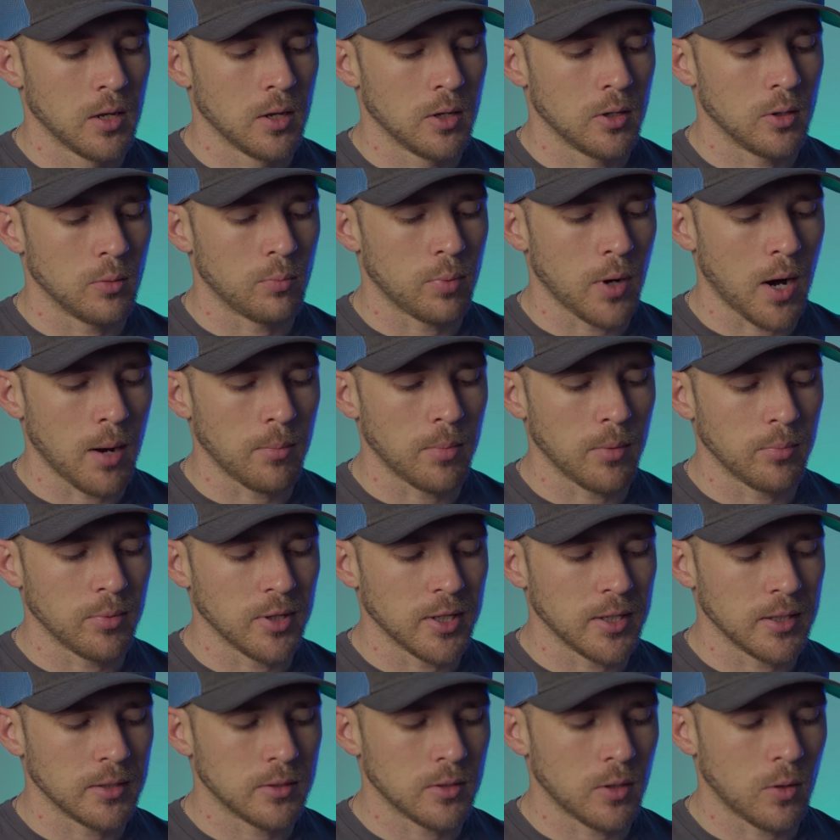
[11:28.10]
You
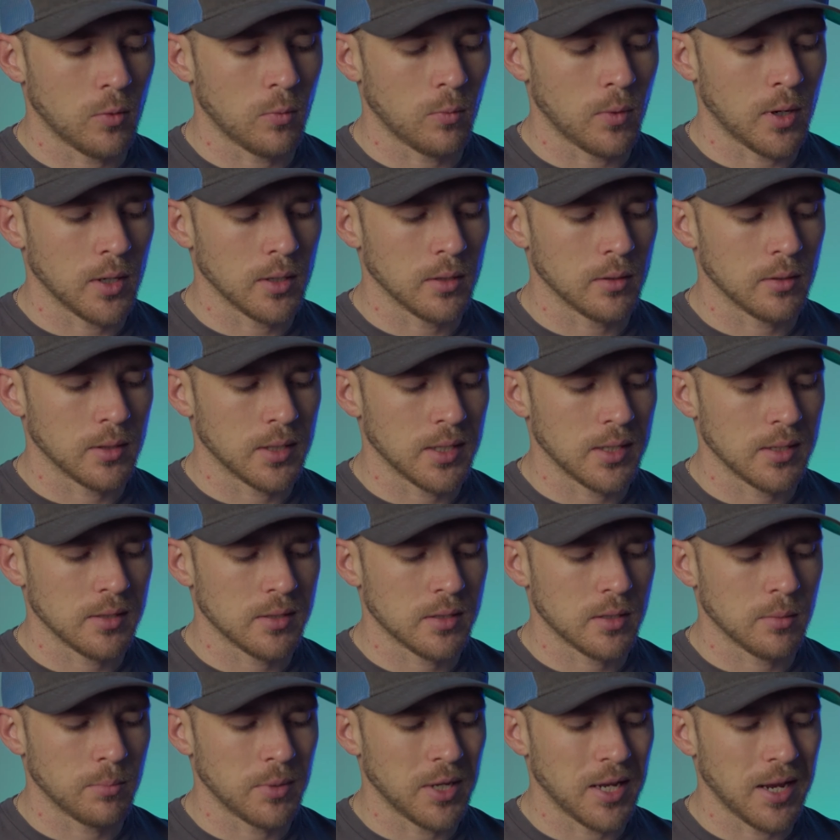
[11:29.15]
probably don't want these
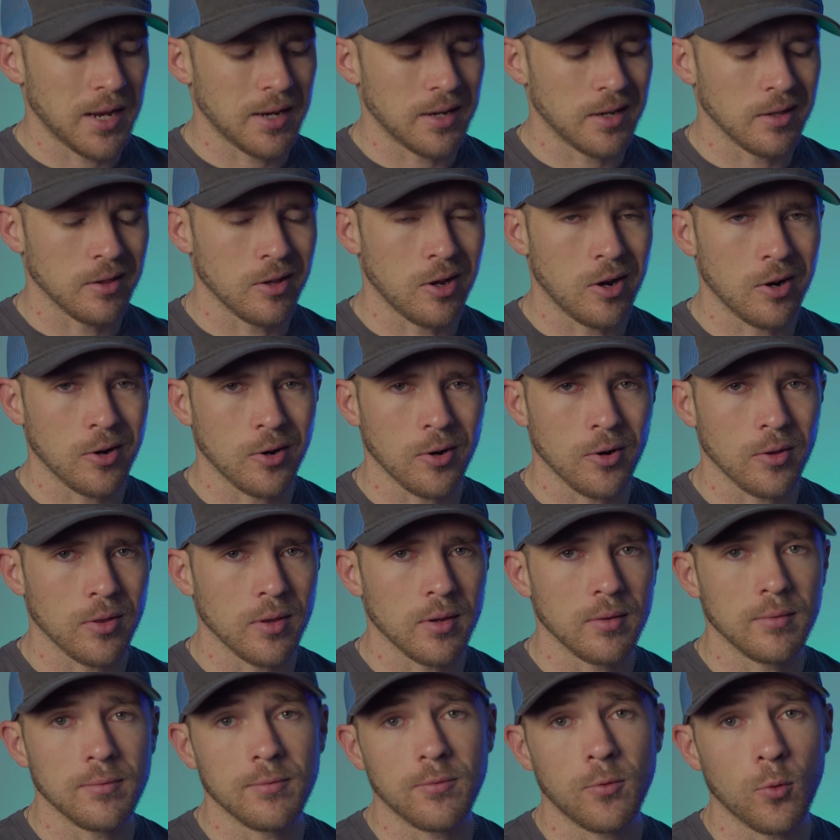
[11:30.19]
to be any longer
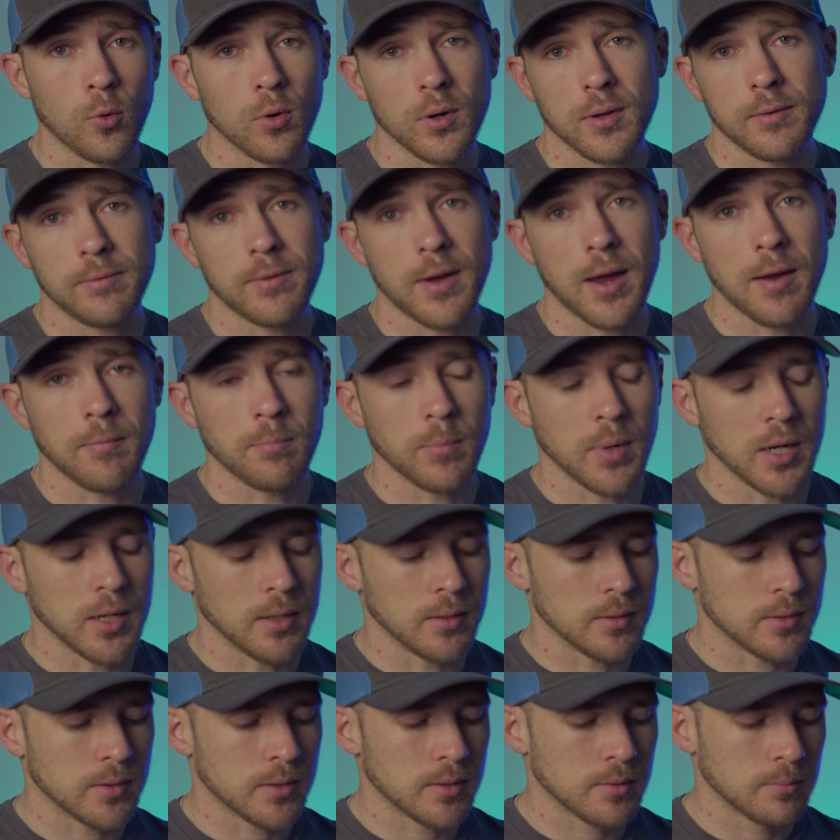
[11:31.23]
than forty-five
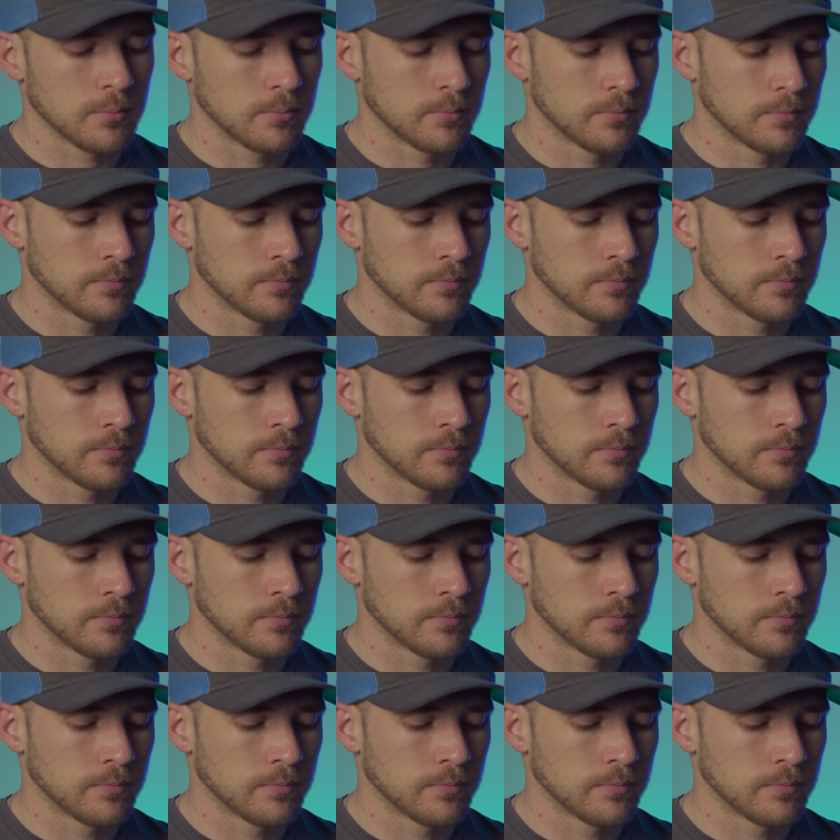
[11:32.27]
minutes.